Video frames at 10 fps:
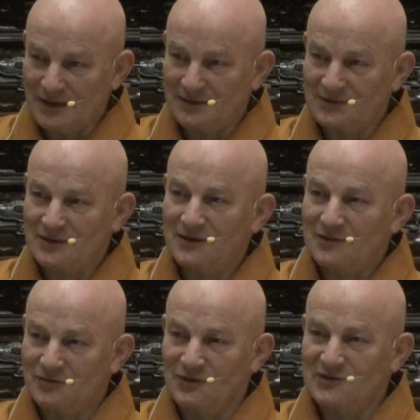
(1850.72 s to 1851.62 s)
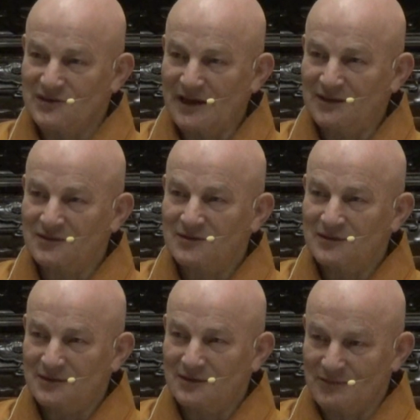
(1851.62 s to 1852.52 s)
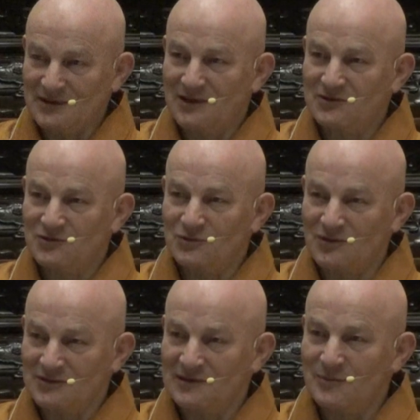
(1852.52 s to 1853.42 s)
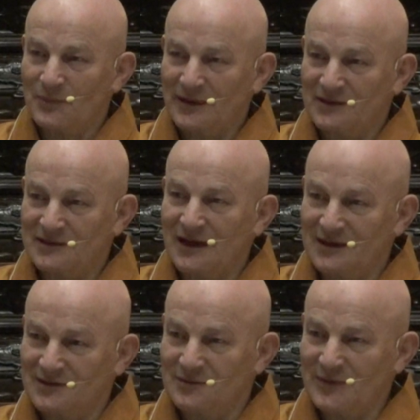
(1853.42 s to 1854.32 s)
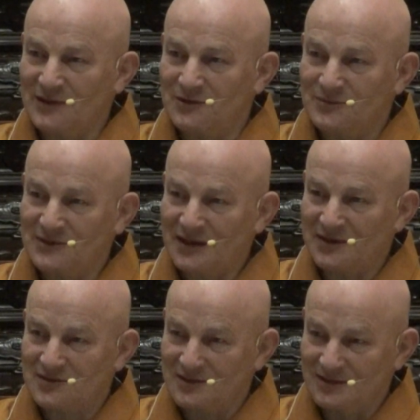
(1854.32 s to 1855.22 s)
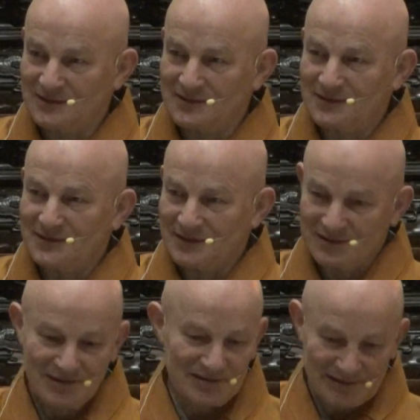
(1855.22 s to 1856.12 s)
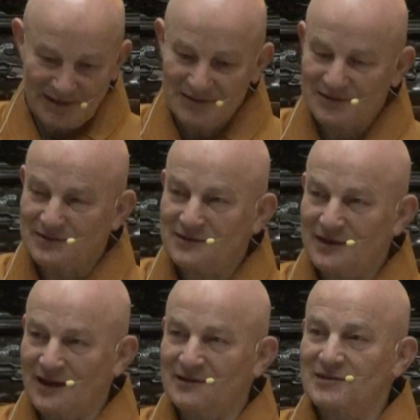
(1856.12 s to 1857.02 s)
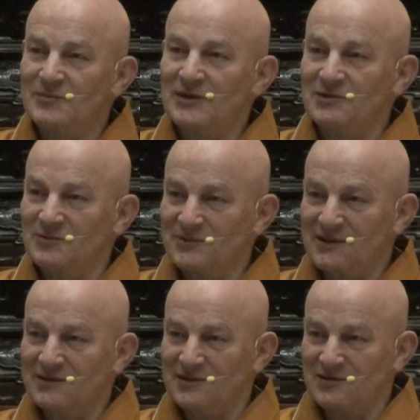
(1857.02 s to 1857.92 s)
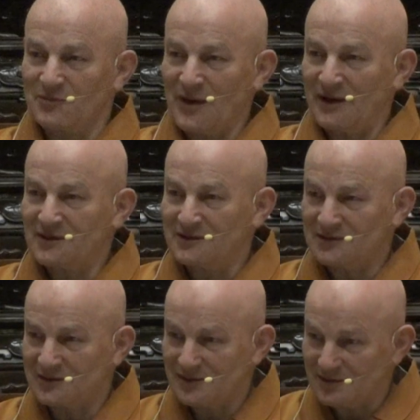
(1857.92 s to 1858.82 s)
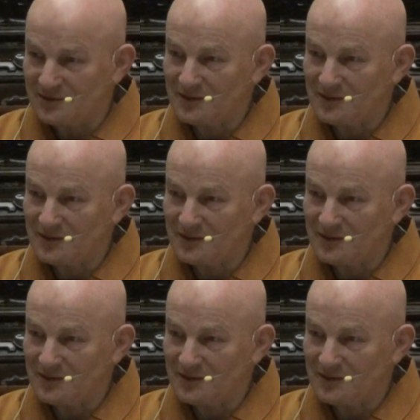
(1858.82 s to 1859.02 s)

And for that, one has to contemplate the ultimate object. In this tradition, the ultimate object is a mind indeed.